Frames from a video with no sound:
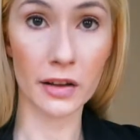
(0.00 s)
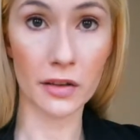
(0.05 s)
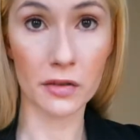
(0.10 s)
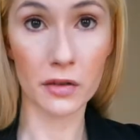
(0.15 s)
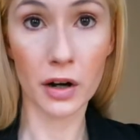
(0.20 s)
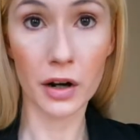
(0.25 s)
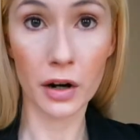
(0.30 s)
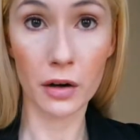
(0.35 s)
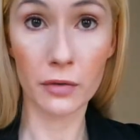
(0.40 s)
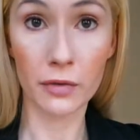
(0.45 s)
It's
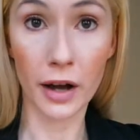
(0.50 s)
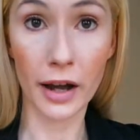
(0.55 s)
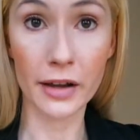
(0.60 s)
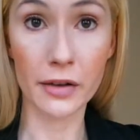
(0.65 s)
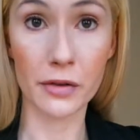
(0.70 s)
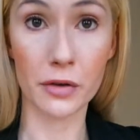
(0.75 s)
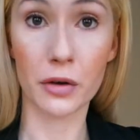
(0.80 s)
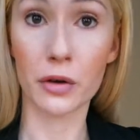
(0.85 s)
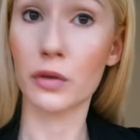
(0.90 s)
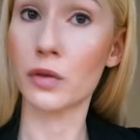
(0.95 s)
not a
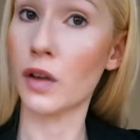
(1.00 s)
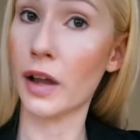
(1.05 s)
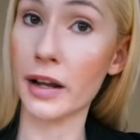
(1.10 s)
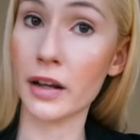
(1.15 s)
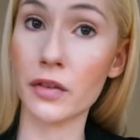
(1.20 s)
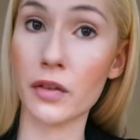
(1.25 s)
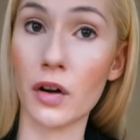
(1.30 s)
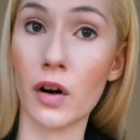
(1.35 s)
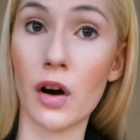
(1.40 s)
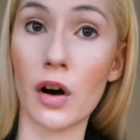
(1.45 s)
visor
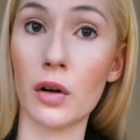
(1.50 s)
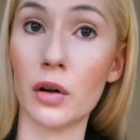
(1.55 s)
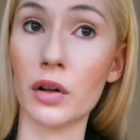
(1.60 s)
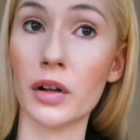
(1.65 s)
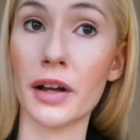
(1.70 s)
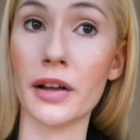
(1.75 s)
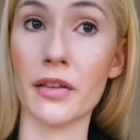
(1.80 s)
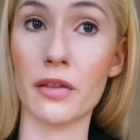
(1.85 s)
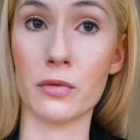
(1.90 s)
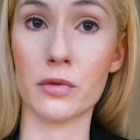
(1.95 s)
like the
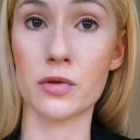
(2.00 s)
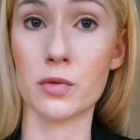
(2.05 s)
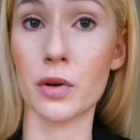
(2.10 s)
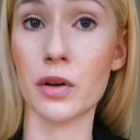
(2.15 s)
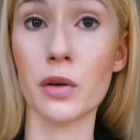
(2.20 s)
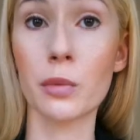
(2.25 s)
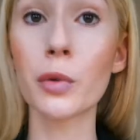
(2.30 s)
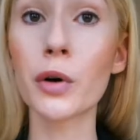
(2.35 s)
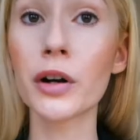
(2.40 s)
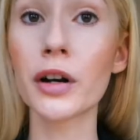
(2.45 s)
HoloLens, which
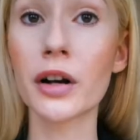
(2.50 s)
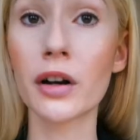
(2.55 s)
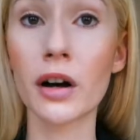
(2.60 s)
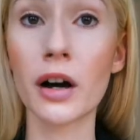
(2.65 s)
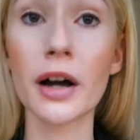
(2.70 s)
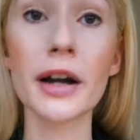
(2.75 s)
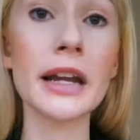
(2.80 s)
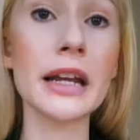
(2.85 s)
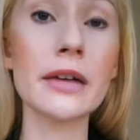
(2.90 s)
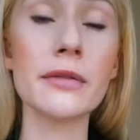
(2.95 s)
when you put it
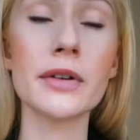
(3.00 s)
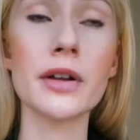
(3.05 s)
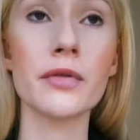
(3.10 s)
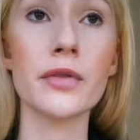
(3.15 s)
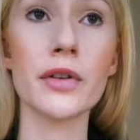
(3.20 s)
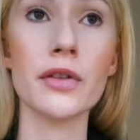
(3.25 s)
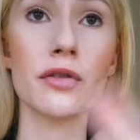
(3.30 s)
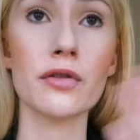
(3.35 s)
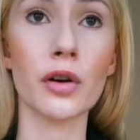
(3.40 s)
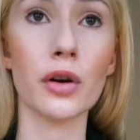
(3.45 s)
on, even
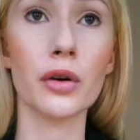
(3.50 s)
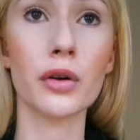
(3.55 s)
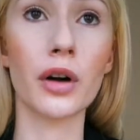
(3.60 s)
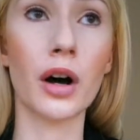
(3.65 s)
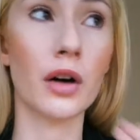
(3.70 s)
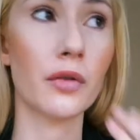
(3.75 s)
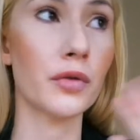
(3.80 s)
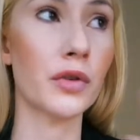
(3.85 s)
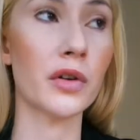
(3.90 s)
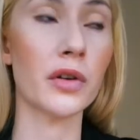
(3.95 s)
if it's turned
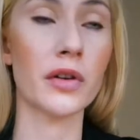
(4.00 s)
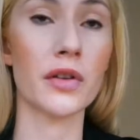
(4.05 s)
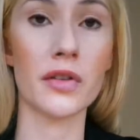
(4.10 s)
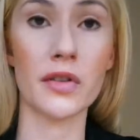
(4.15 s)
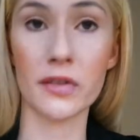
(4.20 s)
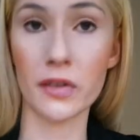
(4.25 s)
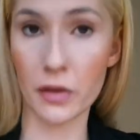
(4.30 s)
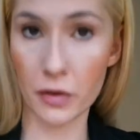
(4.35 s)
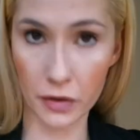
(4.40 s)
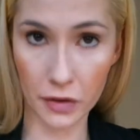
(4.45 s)
off, you can
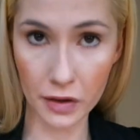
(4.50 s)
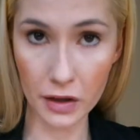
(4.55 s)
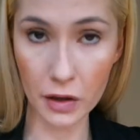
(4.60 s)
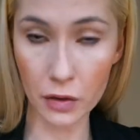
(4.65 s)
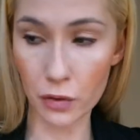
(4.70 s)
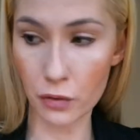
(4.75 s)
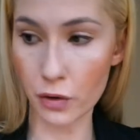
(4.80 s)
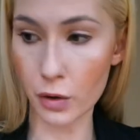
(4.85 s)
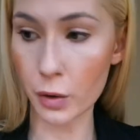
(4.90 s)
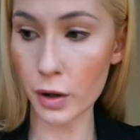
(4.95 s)
still see
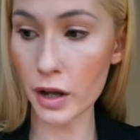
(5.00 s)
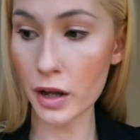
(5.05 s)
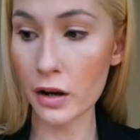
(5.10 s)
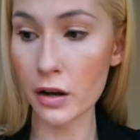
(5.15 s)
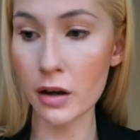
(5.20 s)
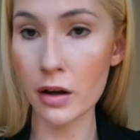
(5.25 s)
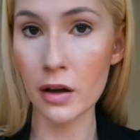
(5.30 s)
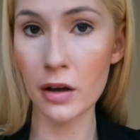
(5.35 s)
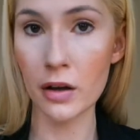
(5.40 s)
through it.